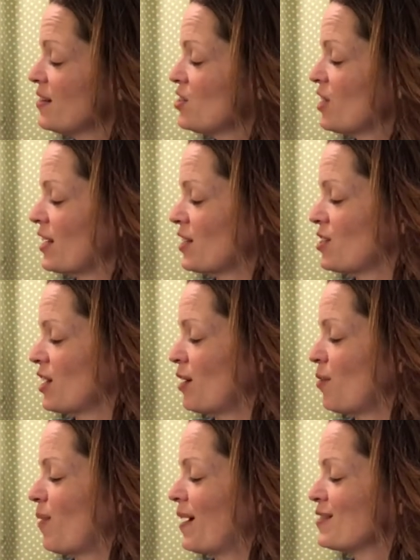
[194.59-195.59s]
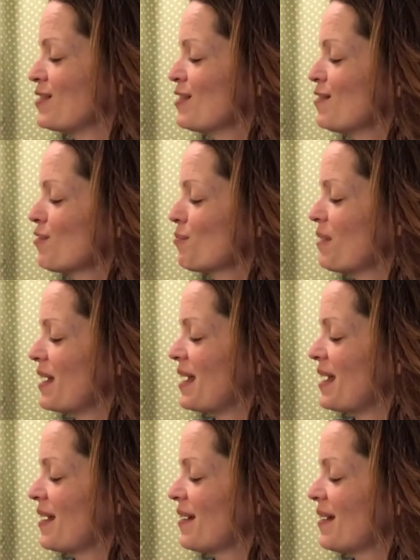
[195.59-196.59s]
Chicka chicka one, two,
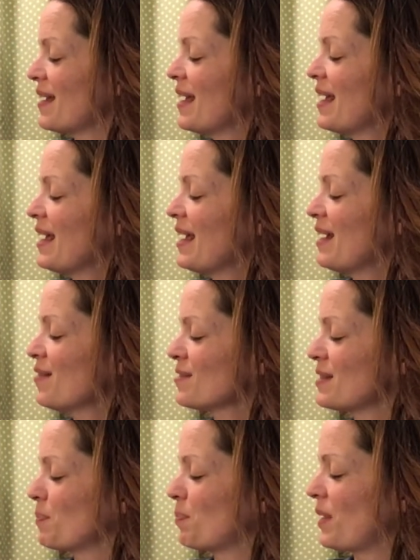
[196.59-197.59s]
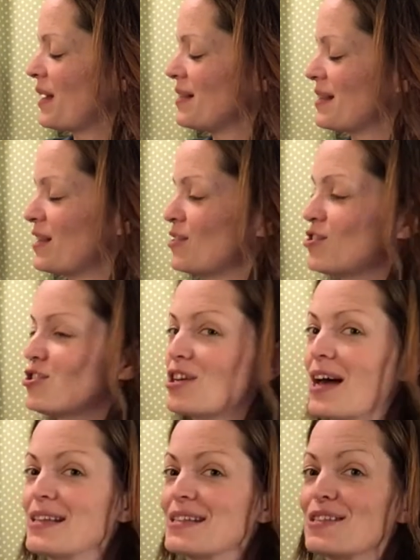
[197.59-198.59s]
three. Here's the place that's
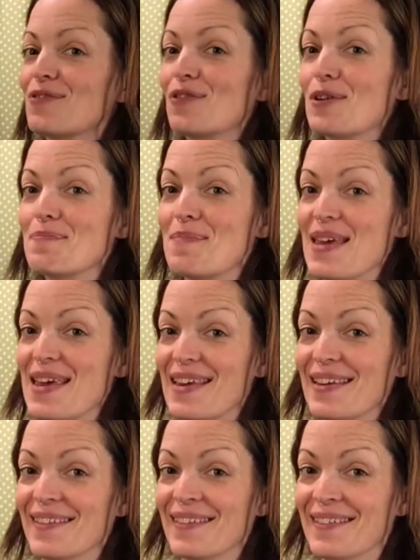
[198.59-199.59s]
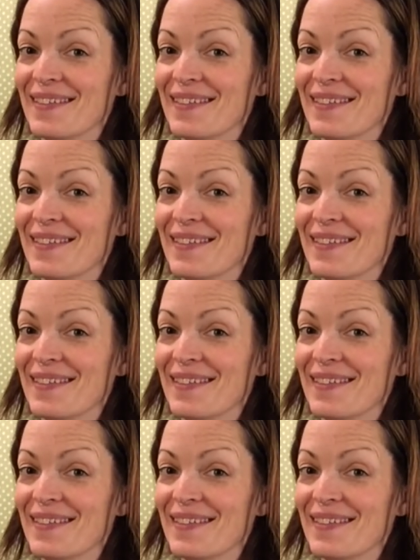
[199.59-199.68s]
just for me.